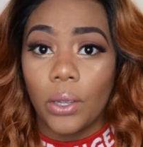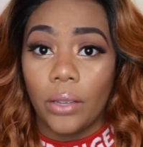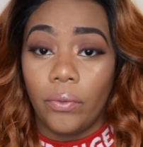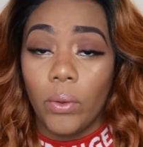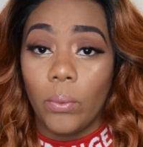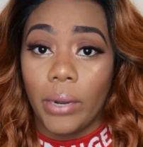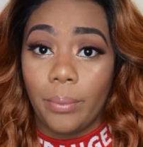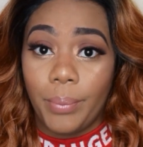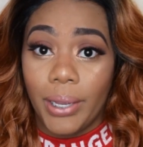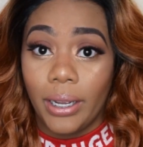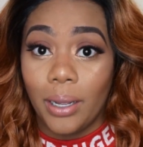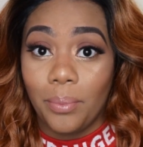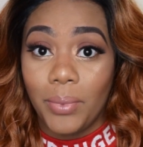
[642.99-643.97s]
if you want to
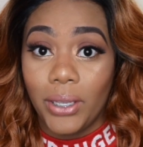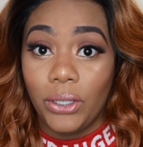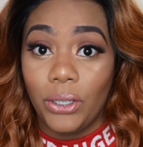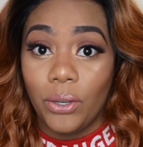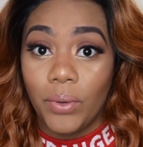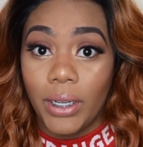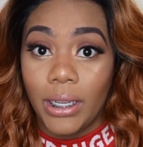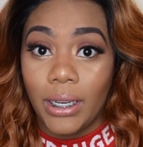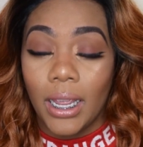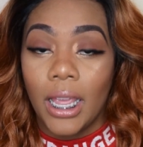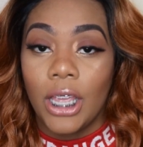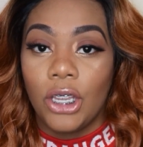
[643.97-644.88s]
pick up this unit,